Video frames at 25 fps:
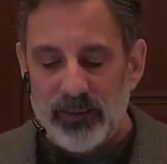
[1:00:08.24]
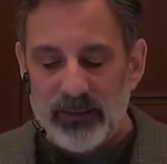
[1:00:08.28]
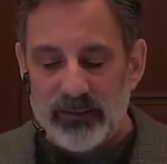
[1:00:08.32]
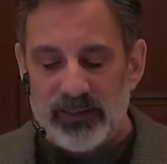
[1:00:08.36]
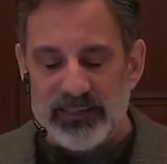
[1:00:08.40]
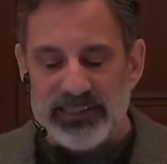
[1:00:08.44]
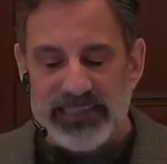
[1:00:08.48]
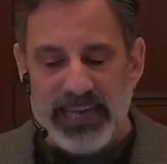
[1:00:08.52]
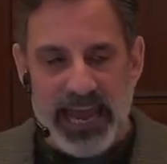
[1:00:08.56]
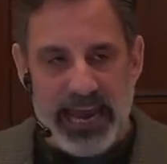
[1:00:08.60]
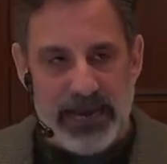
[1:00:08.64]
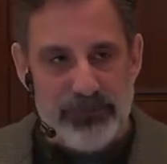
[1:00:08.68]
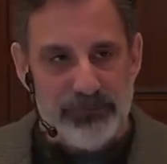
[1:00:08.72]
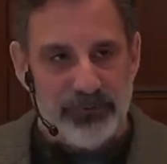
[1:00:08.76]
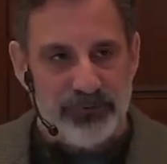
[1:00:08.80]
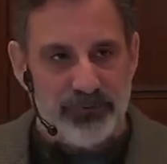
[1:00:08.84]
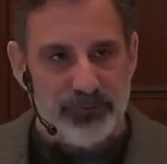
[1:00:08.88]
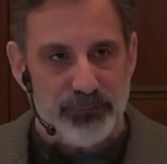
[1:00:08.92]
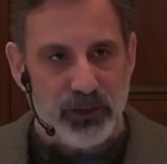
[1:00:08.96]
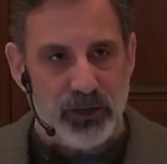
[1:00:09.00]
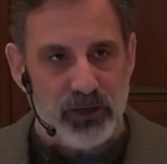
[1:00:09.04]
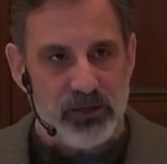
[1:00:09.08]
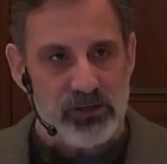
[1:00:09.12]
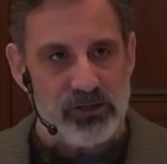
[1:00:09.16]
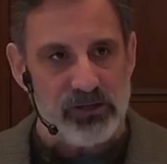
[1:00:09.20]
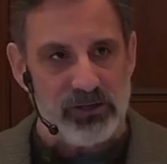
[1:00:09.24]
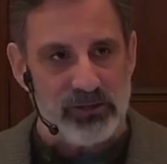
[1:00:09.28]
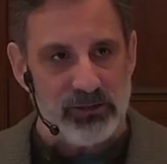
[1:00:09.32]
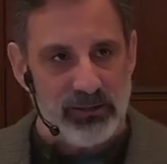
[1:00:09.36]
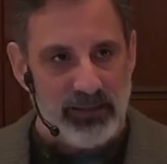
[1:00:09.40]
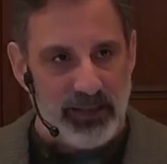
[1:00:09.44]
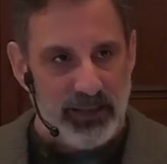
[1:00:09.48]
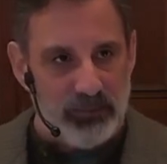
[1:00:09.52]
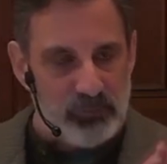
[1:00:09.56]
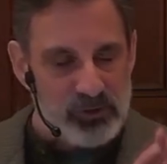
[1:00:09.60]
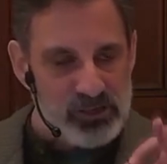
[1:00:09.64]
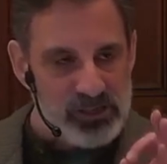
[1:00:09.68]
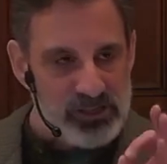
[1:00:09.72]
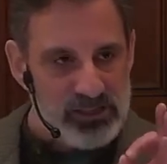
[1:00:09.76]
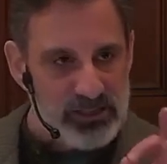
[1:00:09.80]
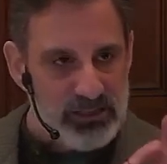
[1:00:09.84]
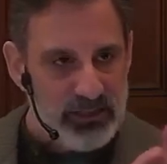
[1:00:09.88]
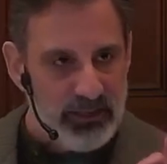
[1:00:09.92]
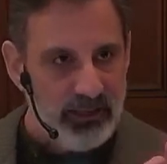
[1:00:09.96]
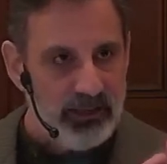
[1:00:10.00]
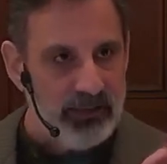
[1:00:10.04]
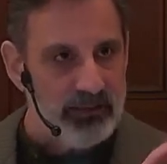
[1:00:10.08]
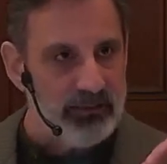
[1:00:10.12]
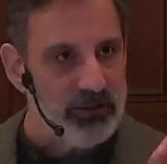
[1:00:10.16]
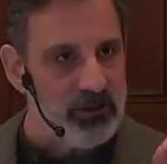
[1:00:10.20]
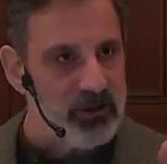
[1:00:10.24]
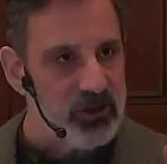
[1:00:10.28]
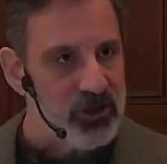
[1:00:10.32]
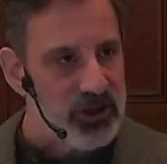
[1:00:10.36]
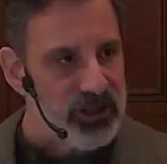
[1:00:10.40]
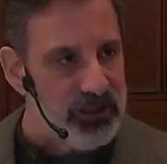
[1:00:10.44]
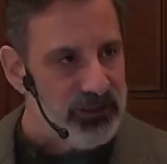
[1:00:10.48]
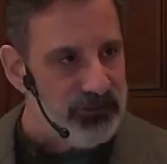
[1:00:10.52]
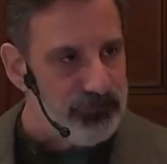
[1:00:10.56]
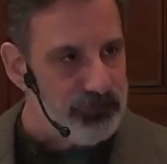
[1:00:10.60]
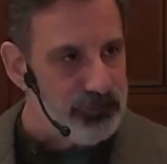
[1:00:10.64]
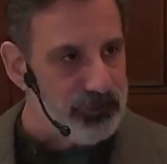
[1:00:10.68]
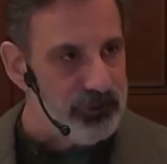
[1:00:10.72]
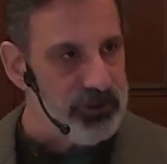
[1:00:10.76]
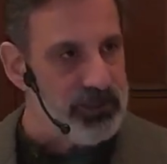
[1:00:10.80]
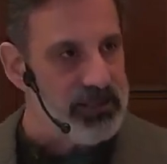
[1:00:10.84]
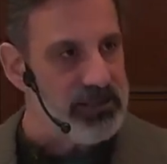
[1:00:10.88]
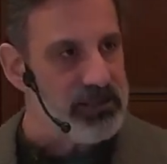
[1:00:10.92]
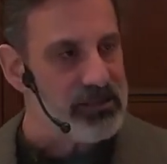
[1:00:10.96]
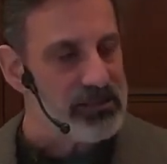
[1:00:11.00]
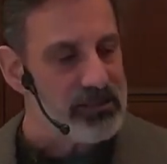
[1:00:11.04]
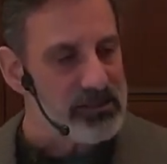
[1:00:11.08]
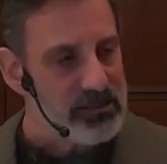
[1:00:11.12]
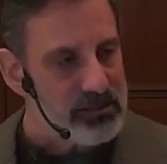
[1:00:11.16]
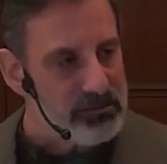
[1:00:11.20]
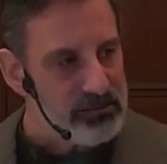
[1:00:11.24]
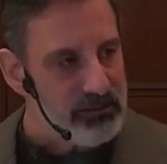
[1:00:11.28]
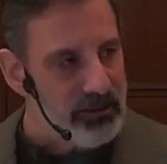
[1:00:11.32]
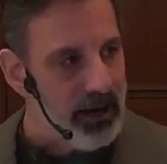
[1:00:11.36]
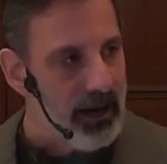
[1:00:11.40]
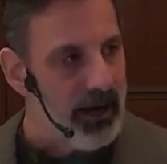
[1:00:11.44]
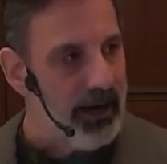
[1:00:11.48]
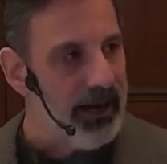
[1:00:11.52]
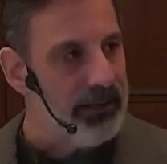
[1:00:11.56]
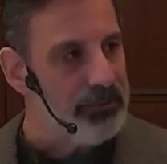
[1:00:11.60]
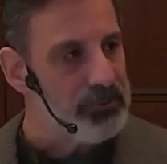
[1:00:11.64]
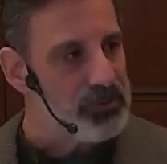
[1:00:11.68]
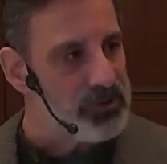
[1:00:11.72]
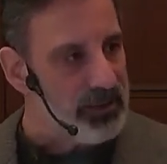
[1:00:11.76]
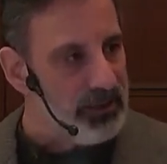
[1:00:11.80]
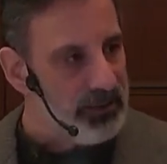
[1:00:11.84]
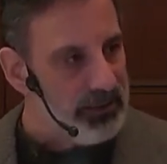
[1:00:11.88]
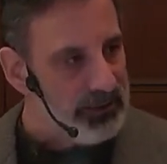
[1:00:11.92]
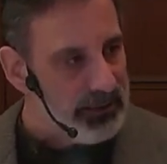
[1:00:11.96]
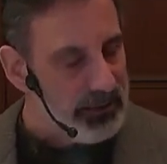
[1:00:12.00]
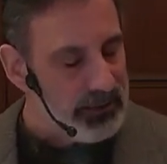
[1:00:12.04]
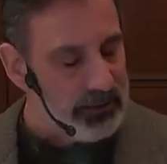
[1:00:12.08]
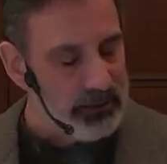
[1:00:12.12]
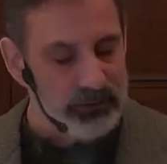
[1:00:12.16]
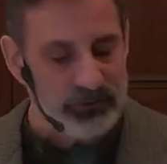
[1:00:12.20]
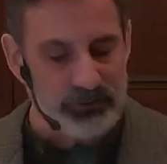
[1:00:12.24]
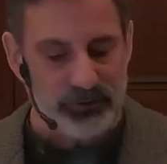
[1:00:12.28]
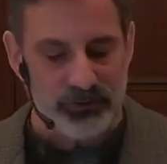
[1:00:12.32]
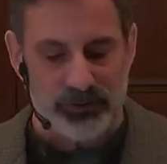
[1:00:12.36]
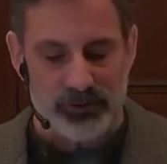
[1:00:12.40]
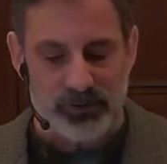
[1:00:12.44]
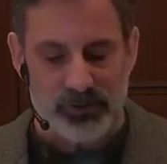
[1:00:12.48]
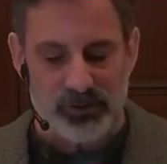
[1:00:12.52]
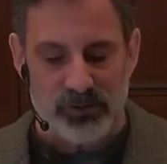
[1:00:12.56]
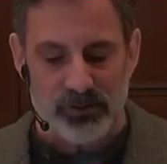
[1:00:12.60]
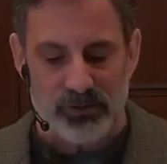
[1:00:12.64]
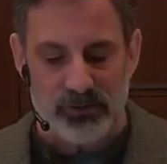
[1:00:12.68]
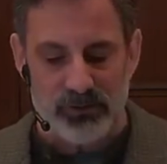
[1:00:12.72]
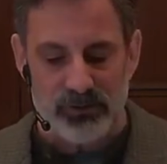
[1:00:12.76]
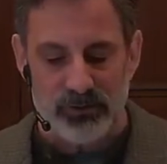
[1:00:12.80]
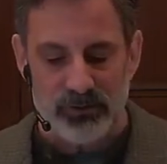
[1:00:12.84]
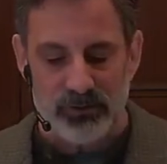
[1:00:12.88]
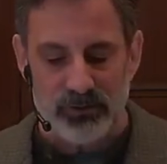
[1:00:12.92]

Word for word: the type of person that we're seeing in the chief priests, the scribes, and the elders,